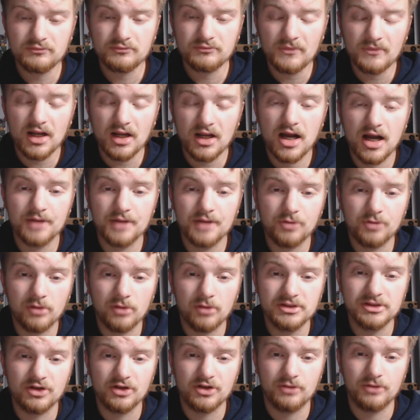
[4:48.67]
I'd
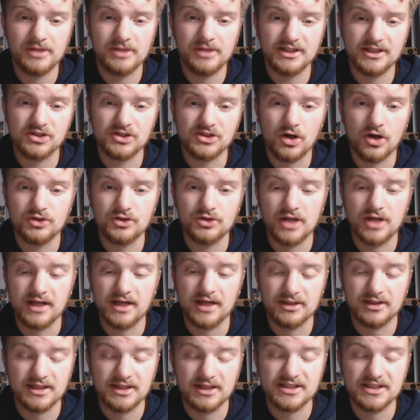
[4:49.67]
probably terminate his contract
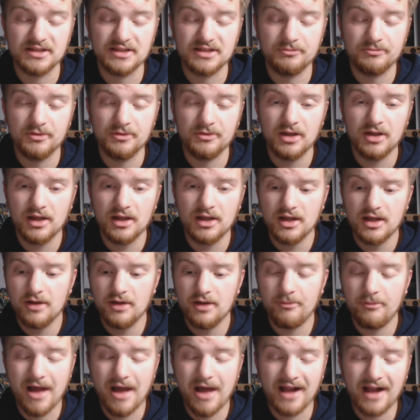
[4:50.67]
unless he's
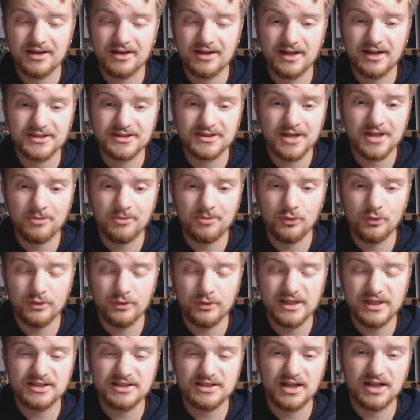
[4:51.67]
back in a couple of
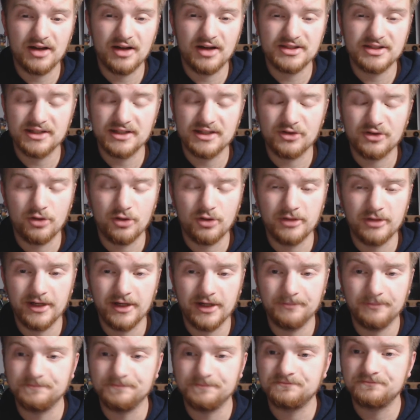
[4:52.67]
weeks. I'd say terminate
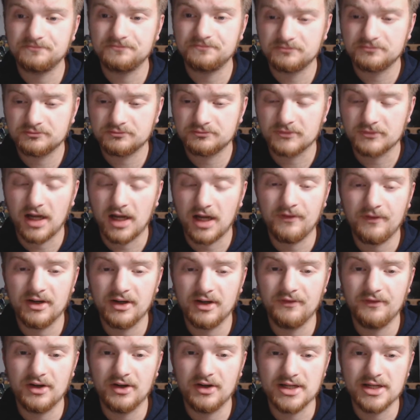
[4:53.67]
him. I find it
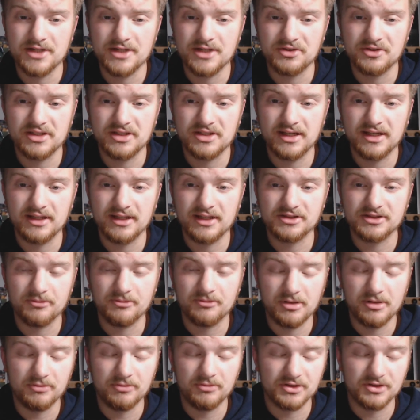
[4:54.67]
very interesting that some
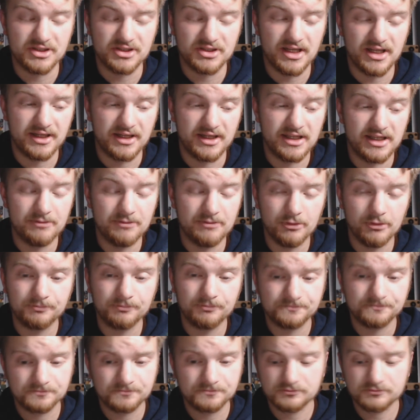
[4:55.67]
people say keep him.
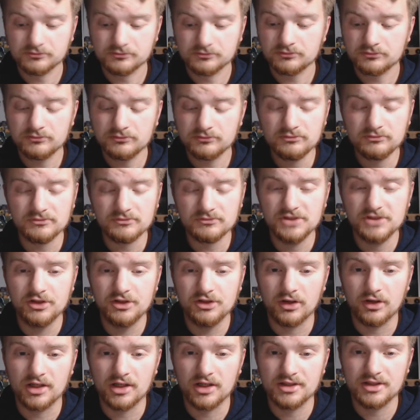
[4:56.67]
You got
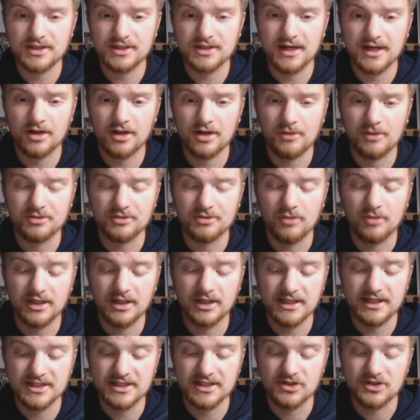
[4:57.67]
to understand how much money
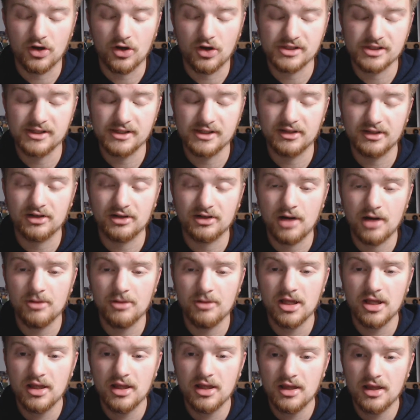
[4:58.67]
he's costing the club.
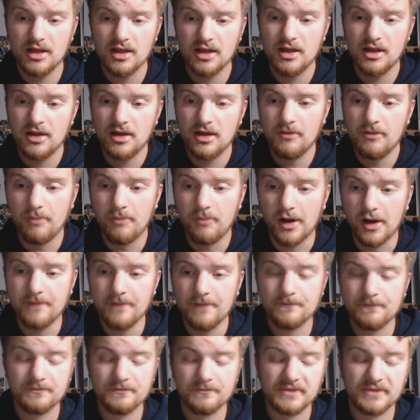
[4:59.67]
But
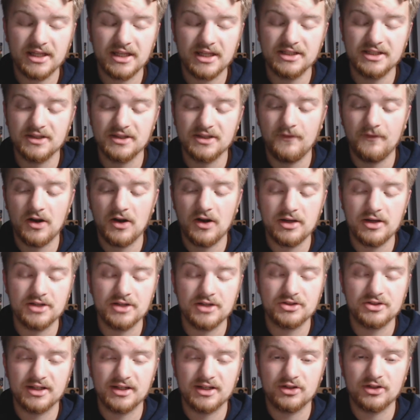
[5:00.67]
it is a very
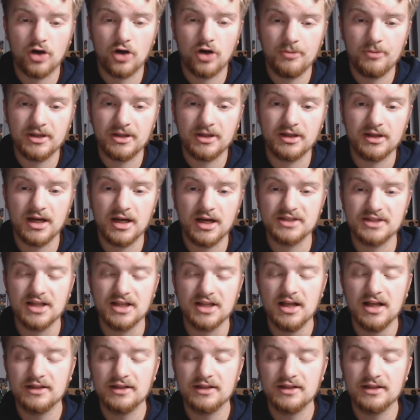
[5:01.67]
interesting topic, guys.